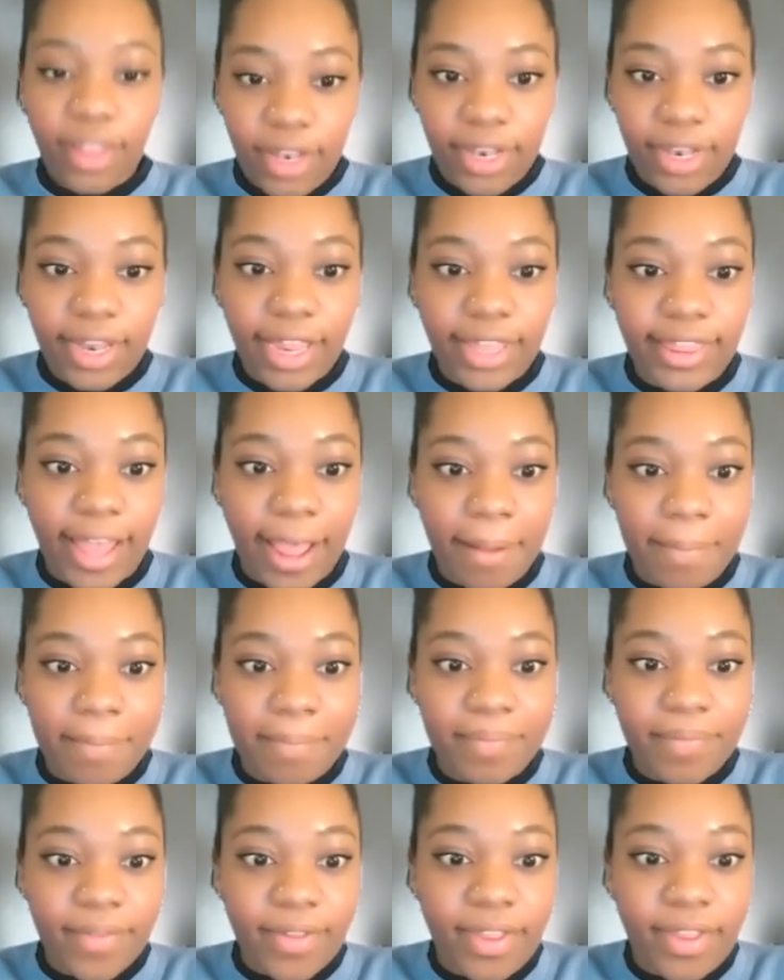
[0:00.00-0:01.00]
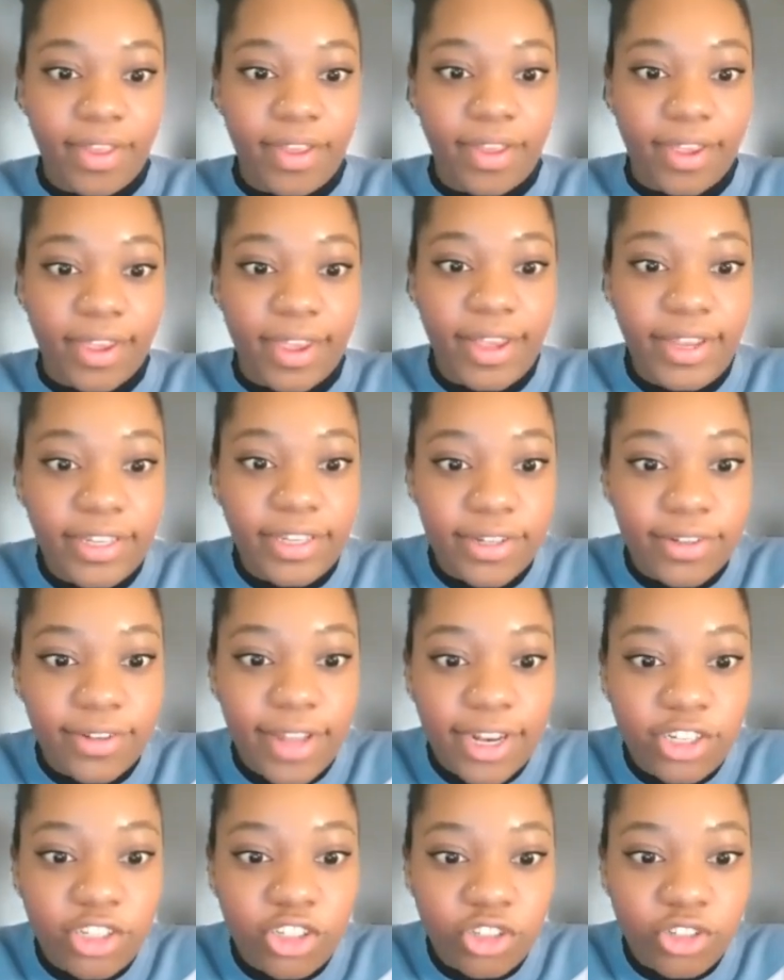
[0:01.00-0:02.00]
Like that. Okay, so
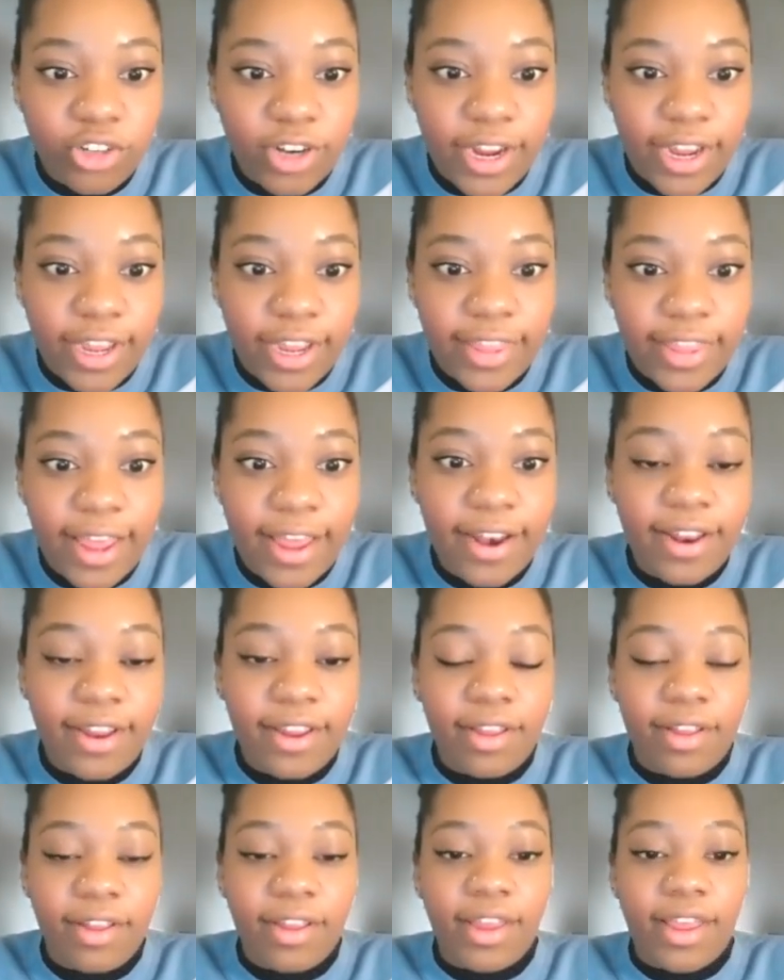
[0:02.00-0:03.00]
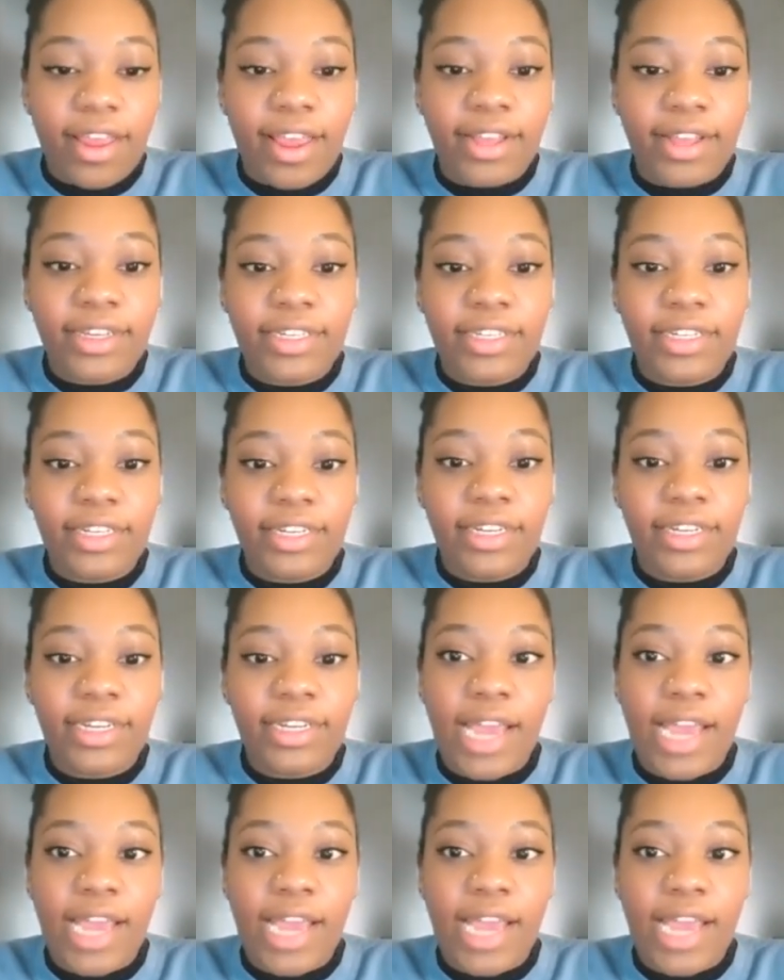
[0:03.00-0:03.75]
let's try that and see